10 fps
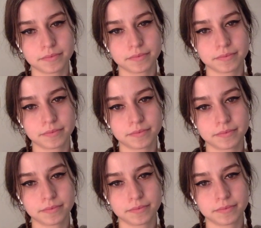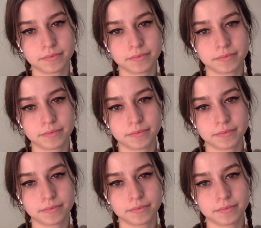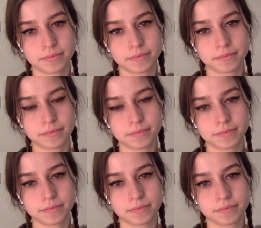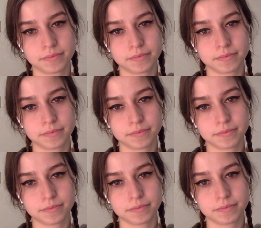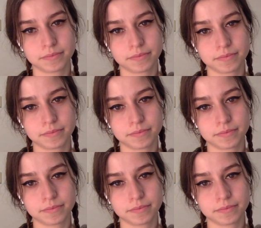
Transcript: [no speech]